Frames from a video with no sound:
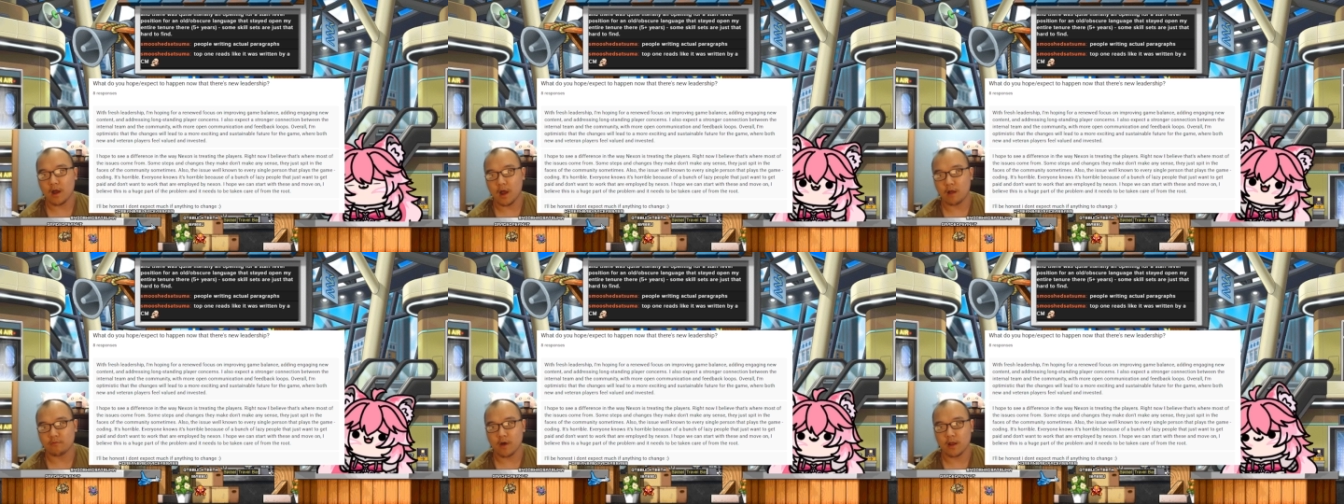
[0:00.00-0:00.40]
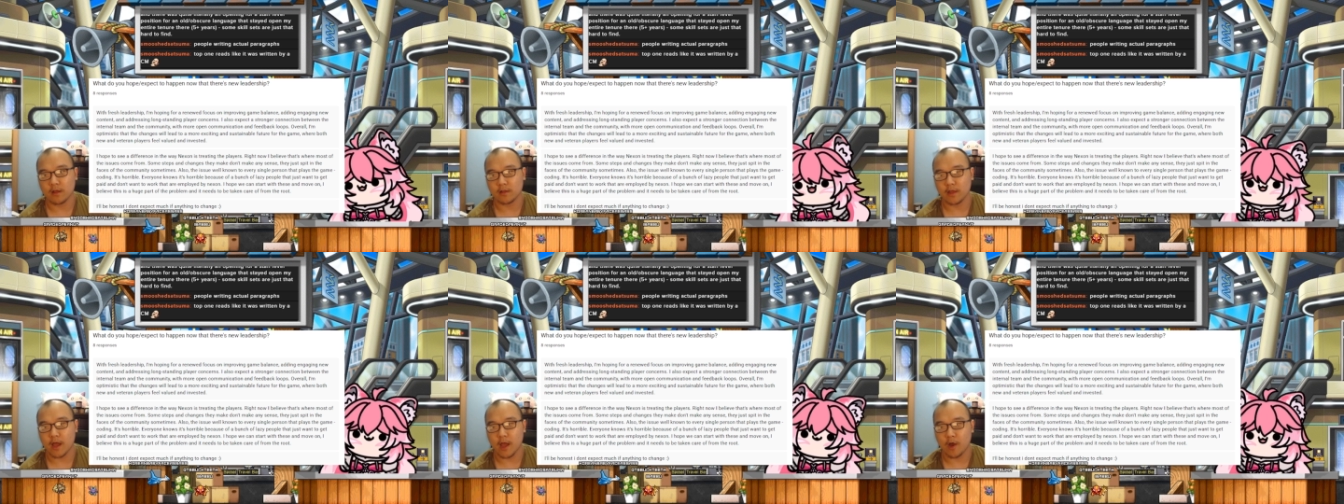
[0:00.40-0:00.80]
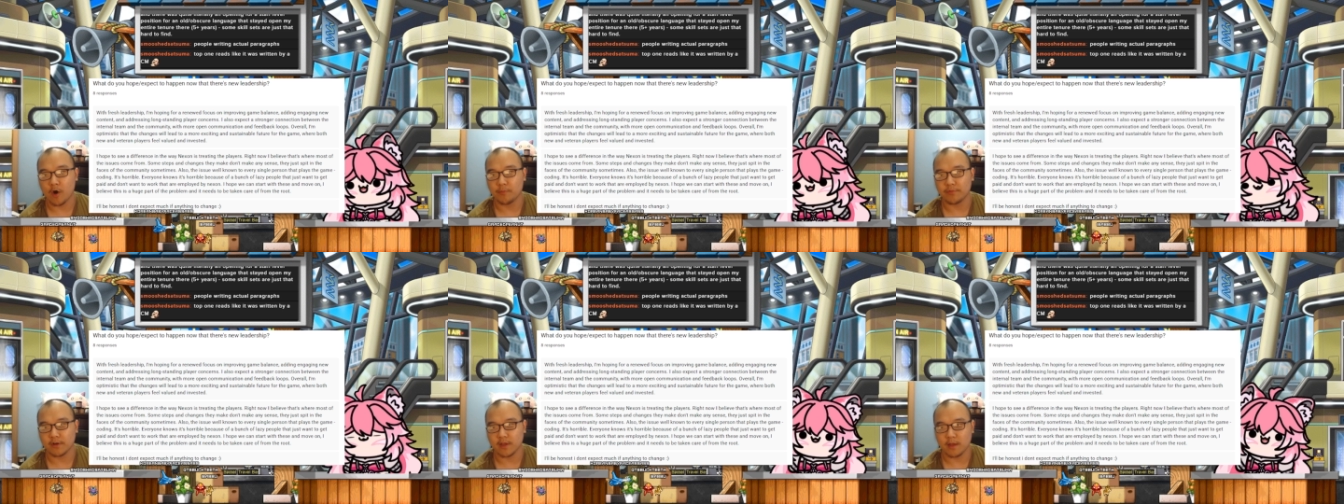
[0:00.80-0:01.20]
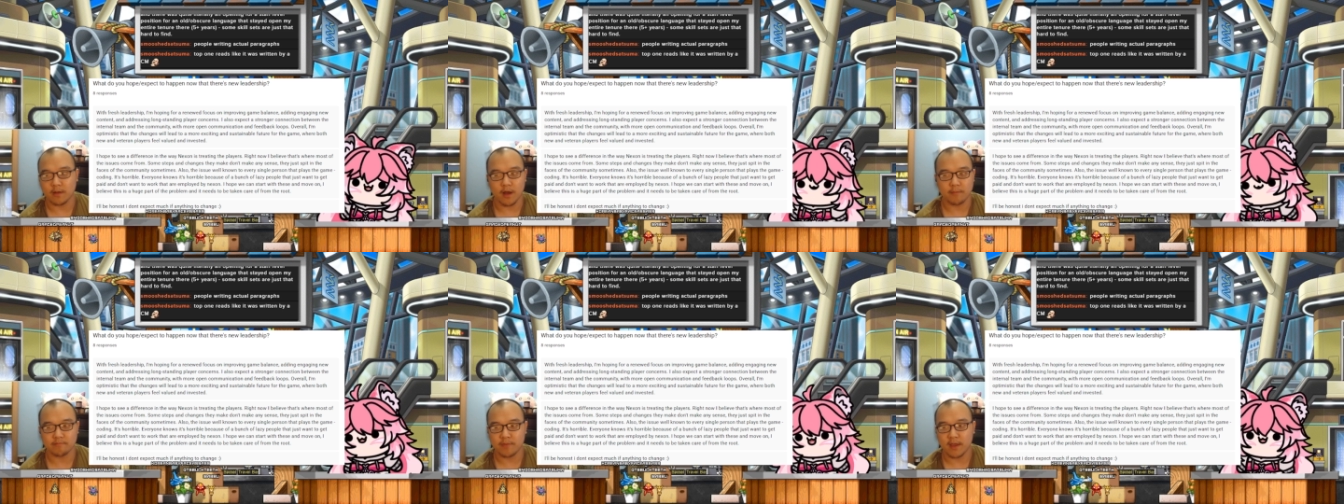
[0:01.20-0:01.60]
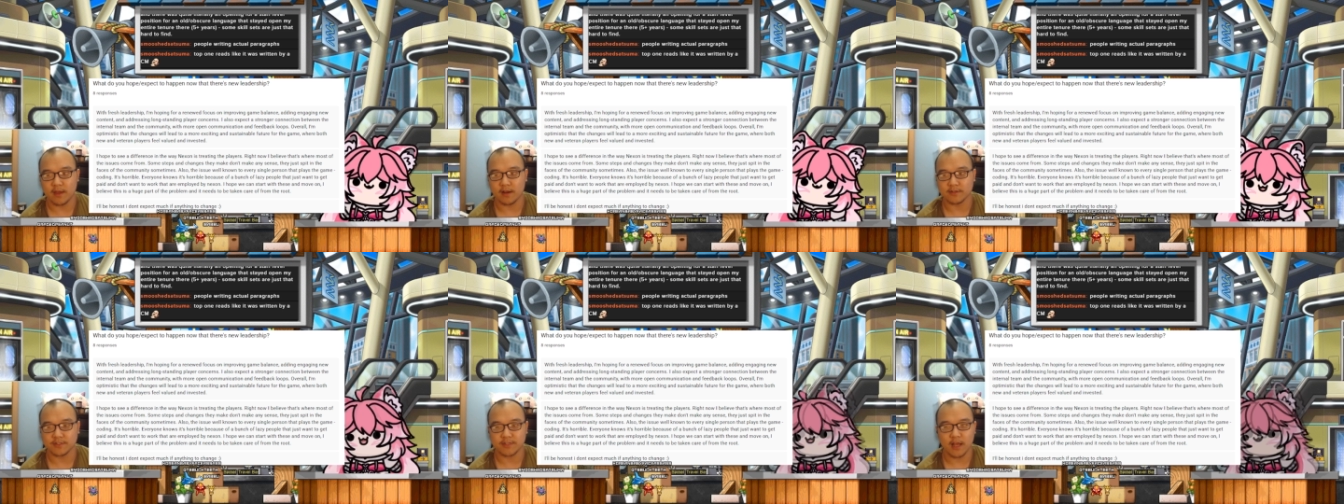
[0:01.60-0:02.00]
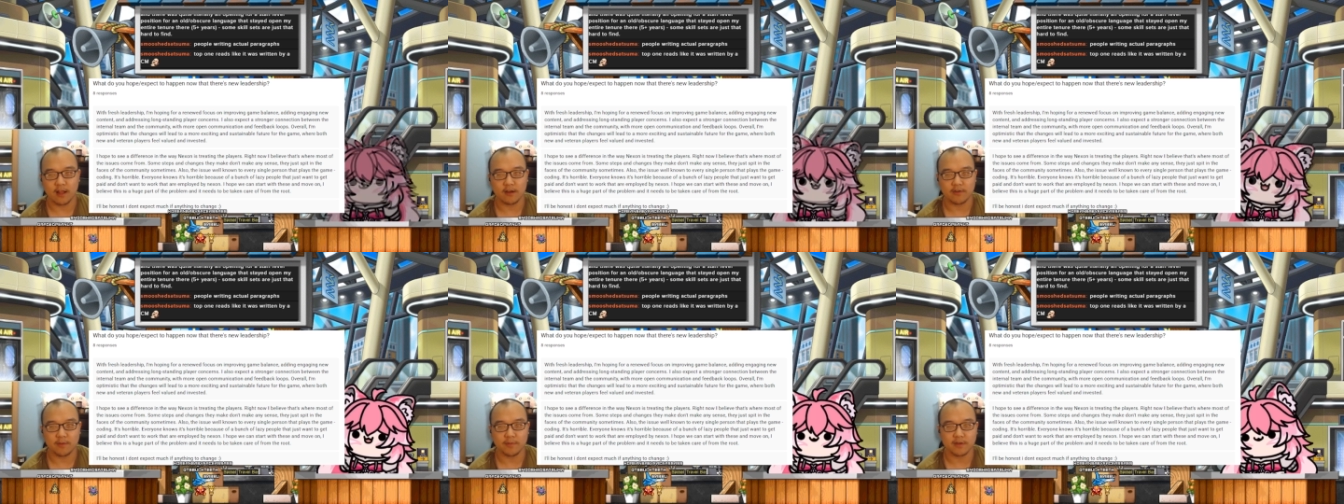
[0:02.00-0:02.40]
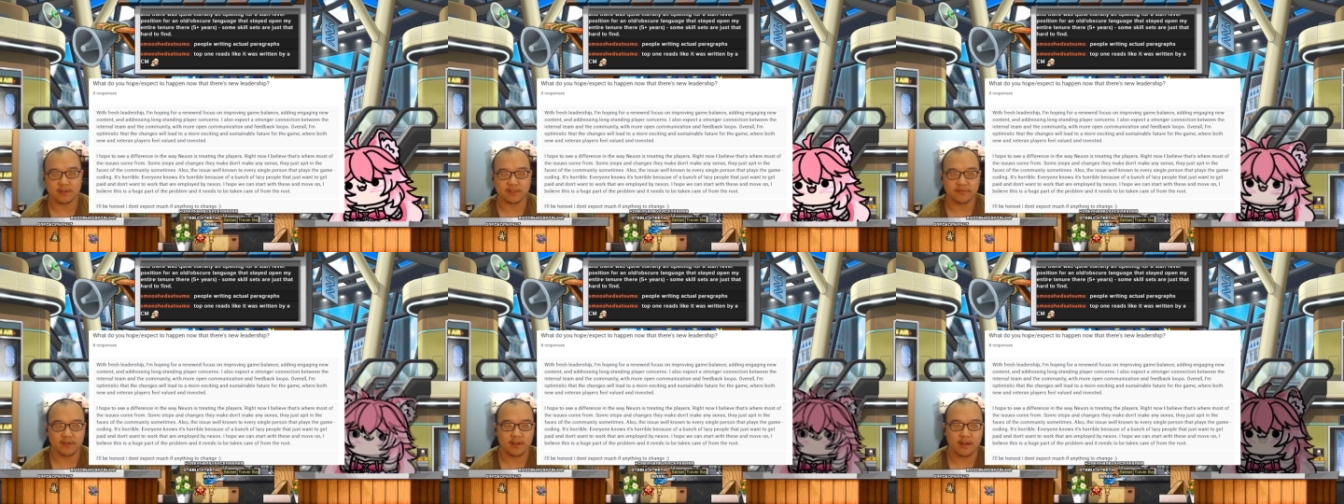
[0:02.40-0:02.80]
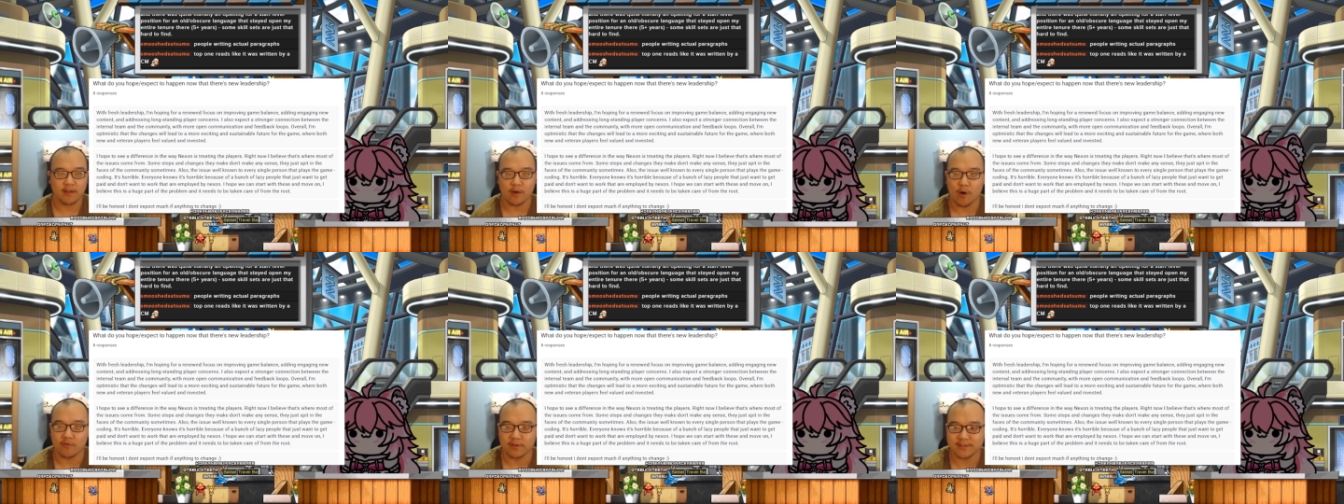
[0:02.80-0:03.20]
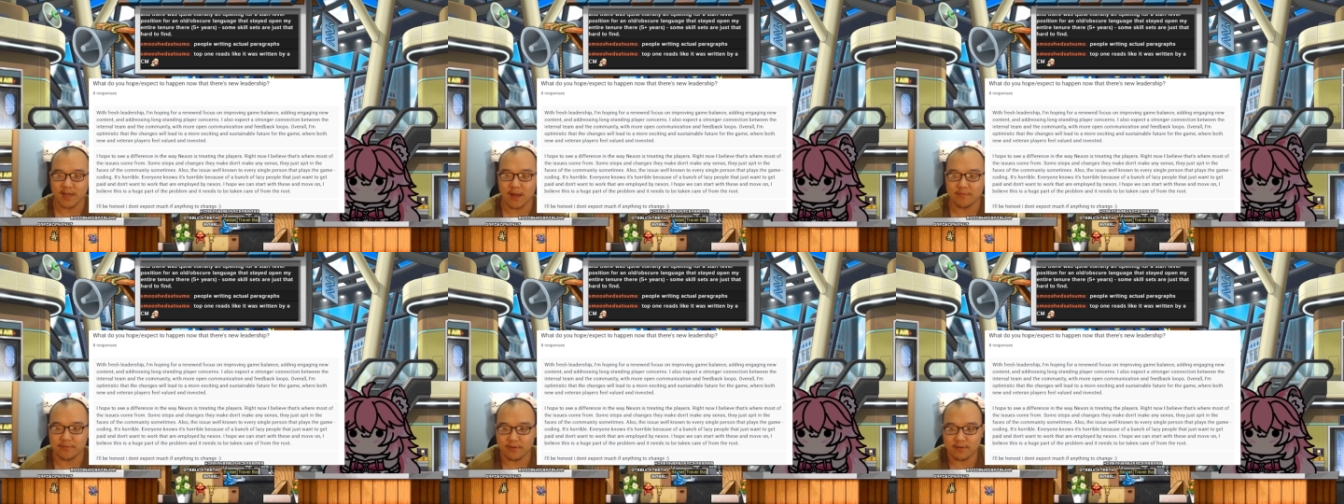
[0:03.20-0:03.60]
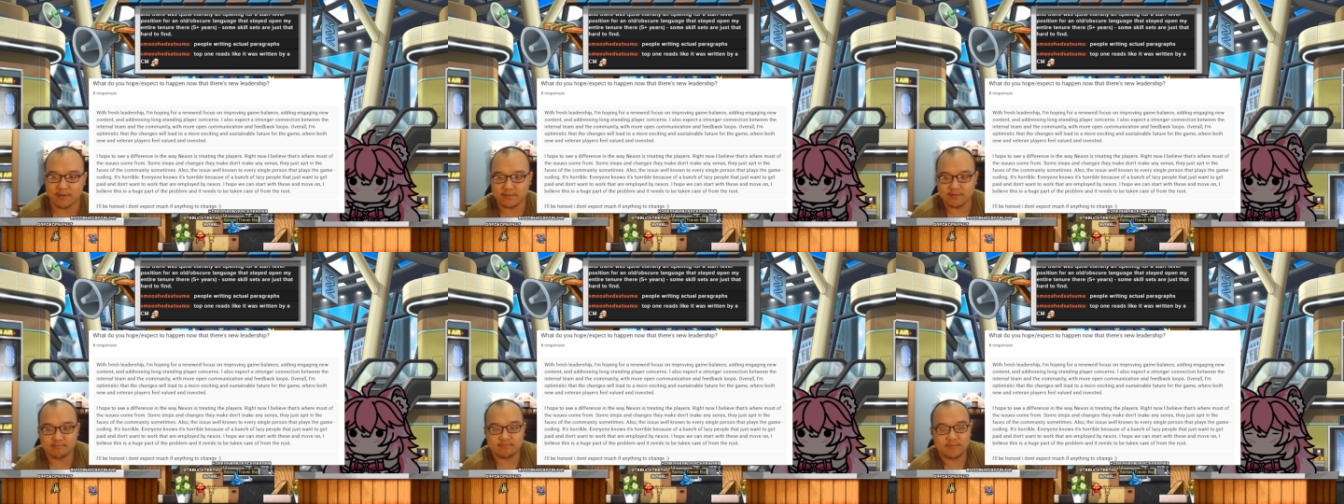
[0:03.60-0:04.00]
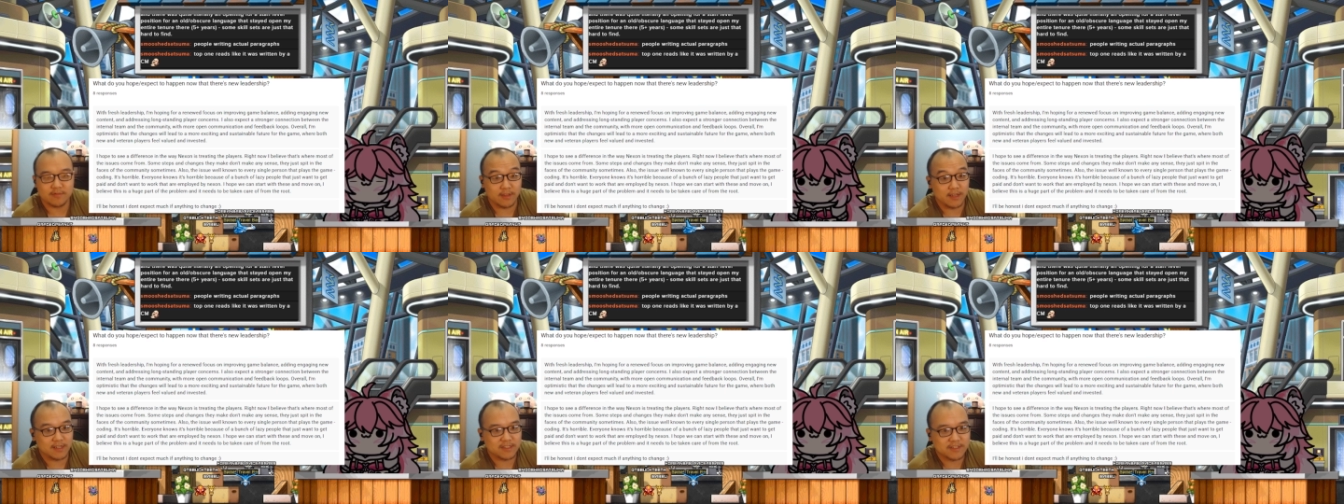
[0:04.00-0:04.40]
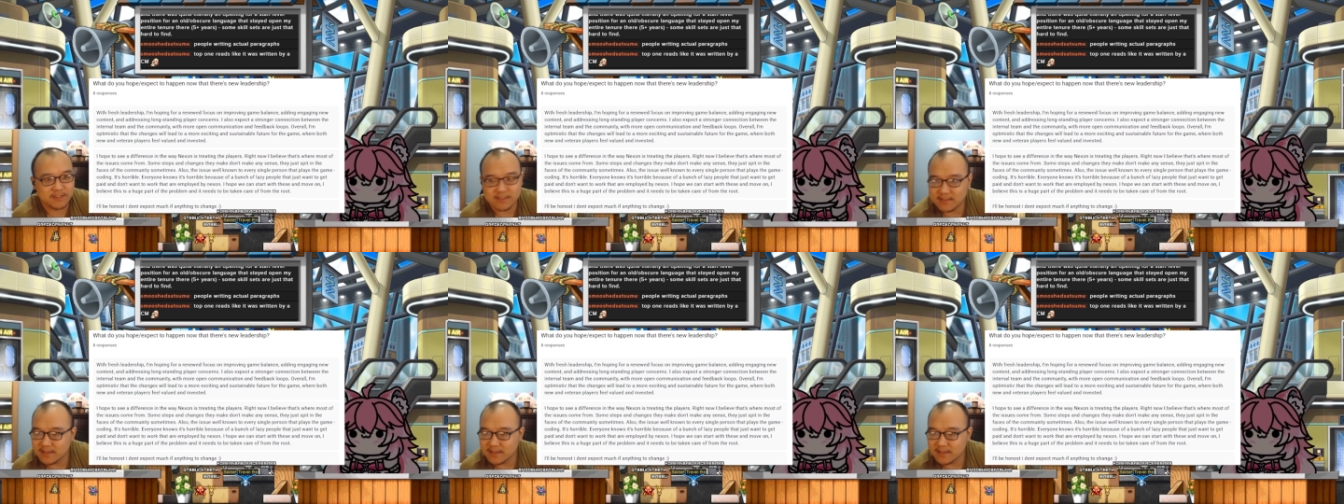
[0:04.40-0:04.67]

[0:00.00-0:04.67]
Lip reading: Ironically, I hope they're getting unpaid on salary, because if they're getting overtime for this...